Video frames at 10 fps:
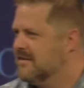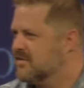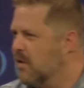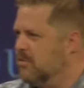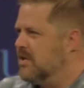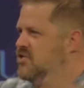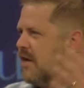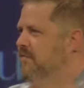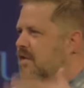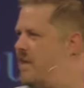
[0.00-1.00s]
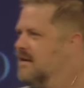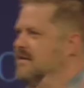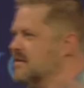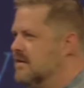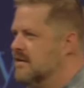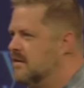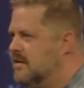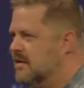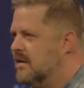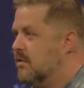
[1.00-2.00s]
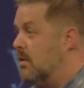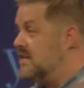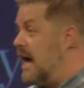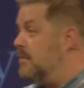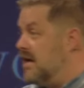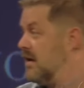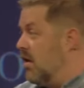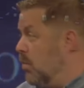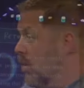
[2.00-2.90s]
this great reshuffling. Right, what's happening in our